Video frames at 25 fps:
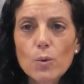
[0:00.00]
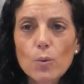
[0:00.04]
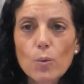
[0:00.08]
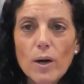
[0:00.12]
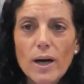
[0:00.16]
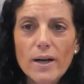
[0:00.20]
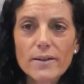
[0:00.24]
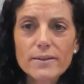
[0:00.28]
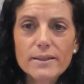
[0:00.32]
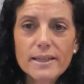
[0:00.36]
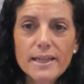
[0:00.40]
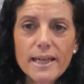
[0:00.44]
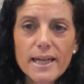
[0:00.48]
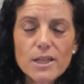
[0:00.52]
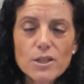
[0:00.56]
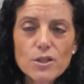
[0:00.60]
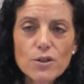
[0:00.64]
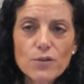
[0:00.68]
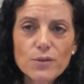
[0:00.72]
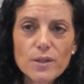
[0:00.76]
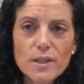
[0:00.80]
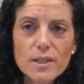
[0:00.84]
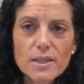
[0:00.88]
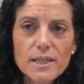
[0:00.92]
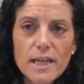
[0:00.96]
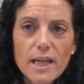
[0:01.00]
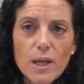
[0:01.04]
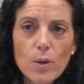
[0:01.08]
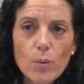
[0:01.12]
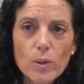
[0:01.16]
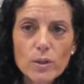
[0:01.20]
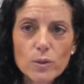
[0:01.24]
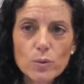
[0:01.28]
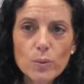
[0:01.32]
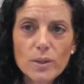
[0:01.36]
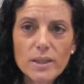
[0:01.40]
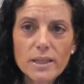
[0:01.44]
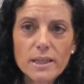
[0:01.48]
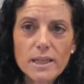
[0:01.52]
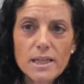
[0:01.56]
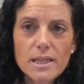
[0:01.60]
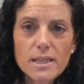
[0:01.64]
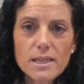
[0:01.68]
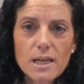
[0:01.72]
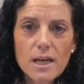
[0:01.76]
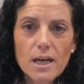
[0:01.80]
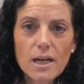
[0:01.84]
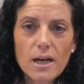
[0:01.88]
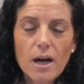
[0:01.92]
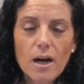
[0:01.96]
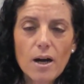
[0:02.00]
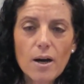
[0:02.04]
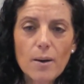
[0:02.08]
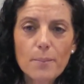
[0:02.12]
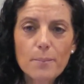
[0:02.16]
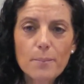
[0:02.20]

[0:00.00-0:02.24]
Mm. Uh, at the end of the day, what we need